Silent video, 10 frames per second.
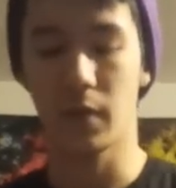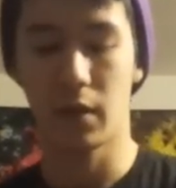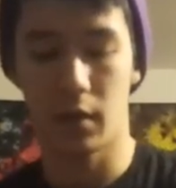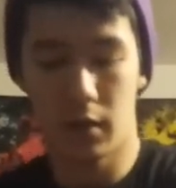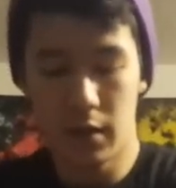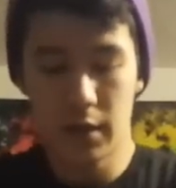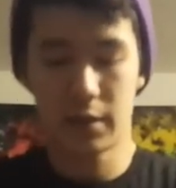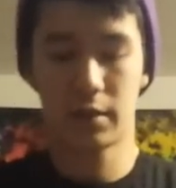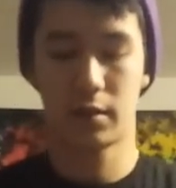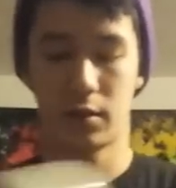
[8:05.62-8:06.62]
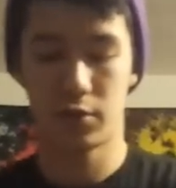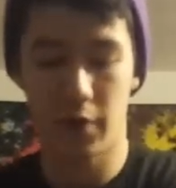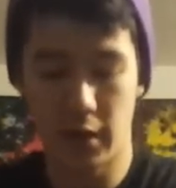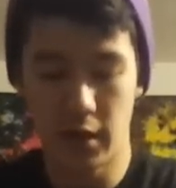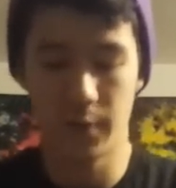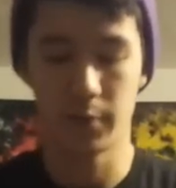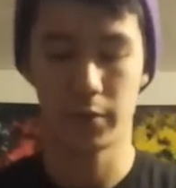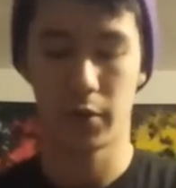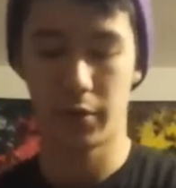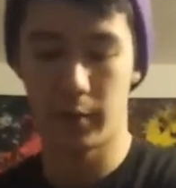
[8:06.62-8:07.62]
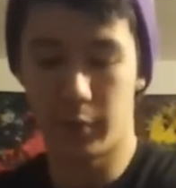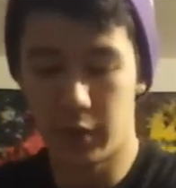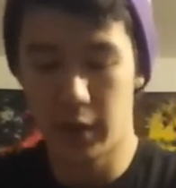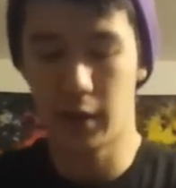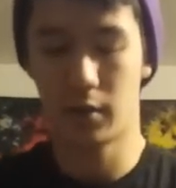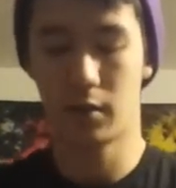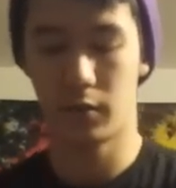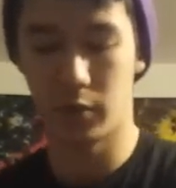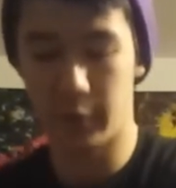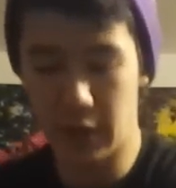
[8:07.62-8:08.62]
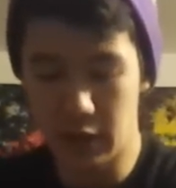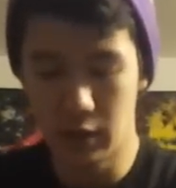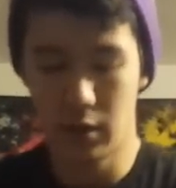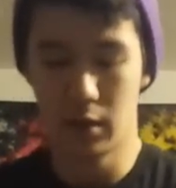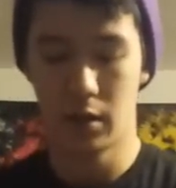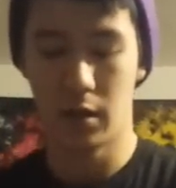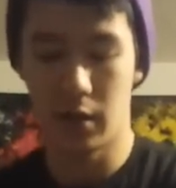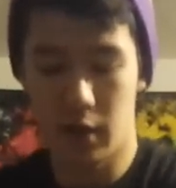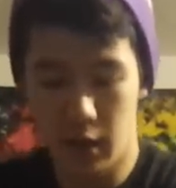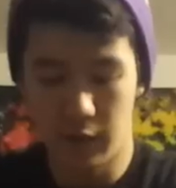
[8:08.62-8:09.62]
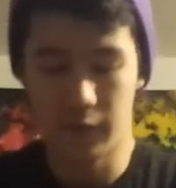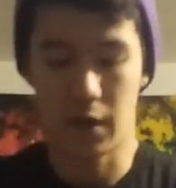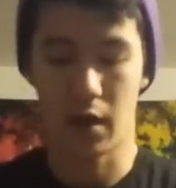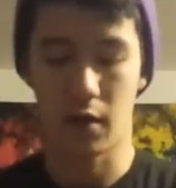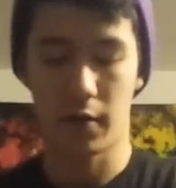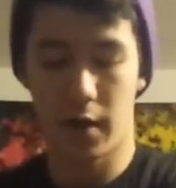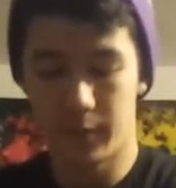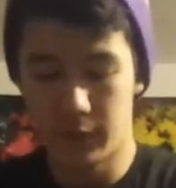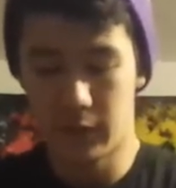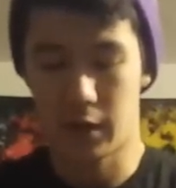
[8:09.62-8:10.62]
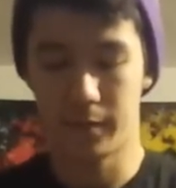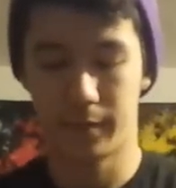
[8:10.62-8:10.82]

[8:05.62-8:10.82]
this, trying to keep them both in plane, would be an infinite air wrap. Okay.